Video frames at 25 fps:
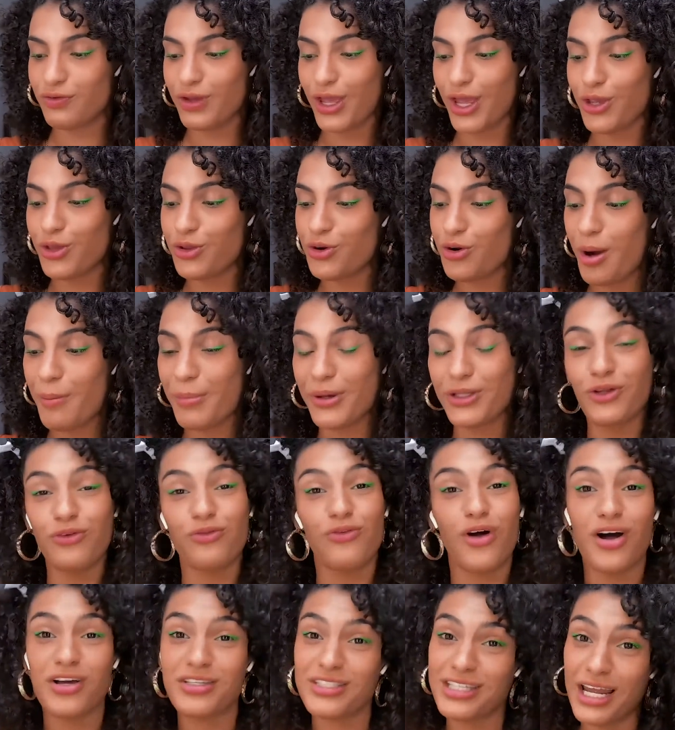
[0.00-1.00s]
You know, I'm on the
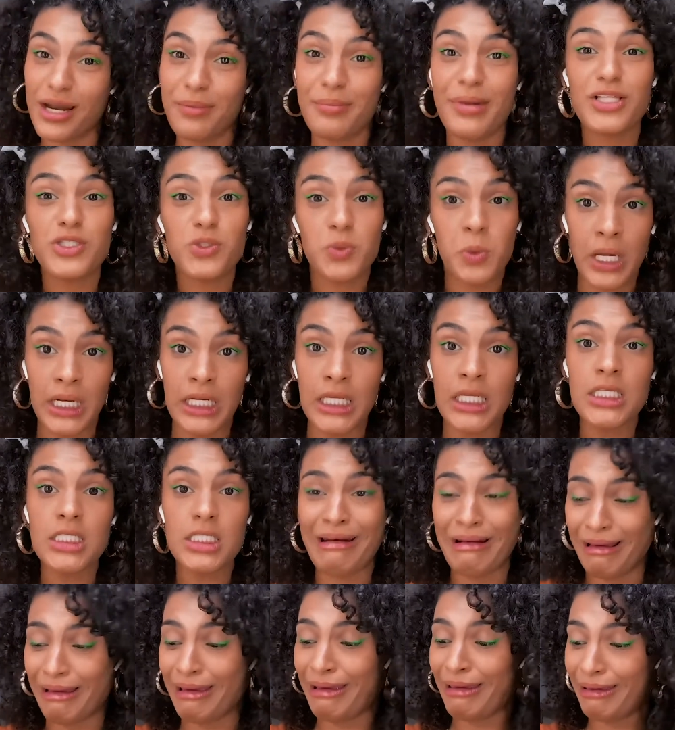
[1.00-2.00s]
wrong side of my
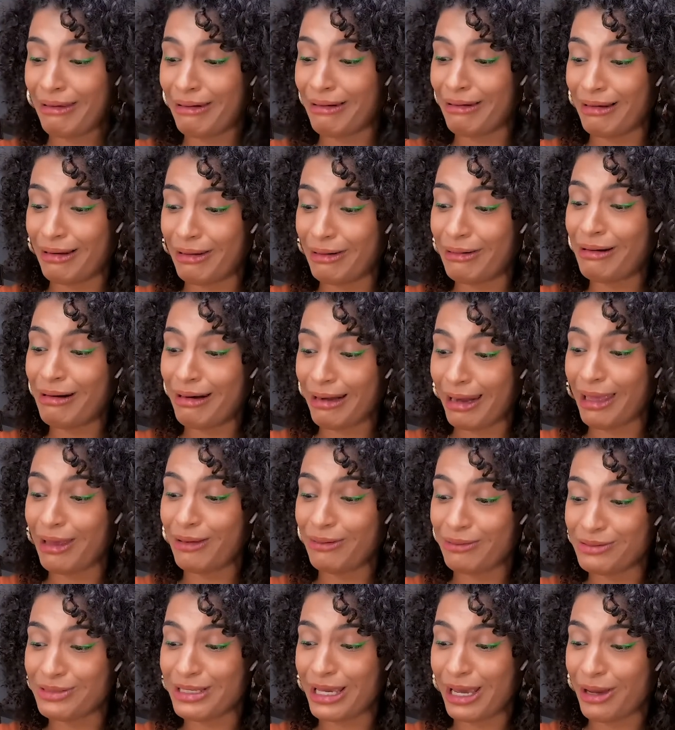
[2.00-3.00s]
20s. You know, little
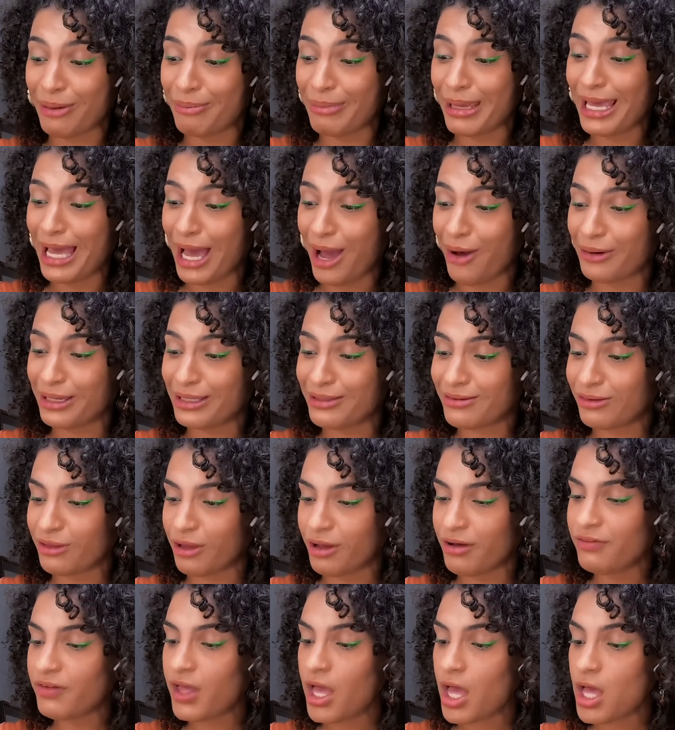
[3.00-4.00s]
wrinkles are coming out and
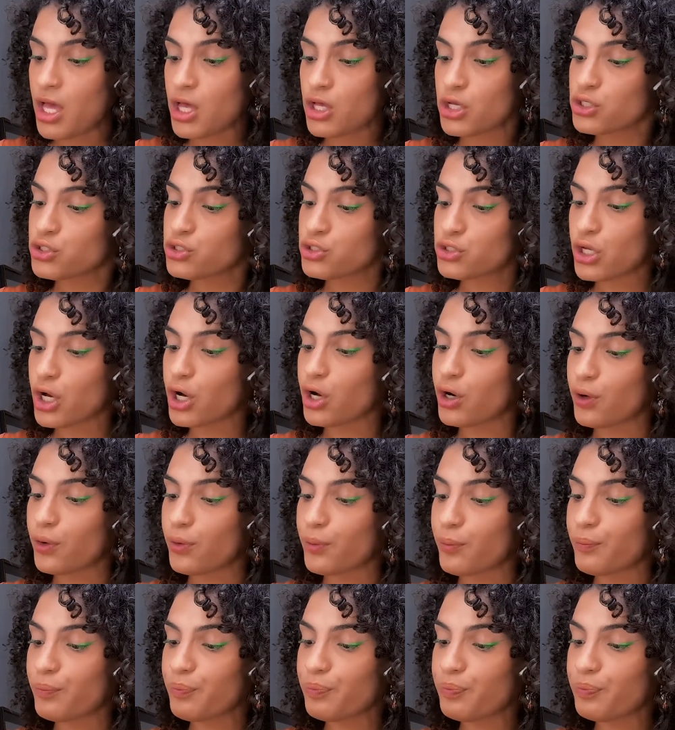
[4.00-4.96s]
stuff. So,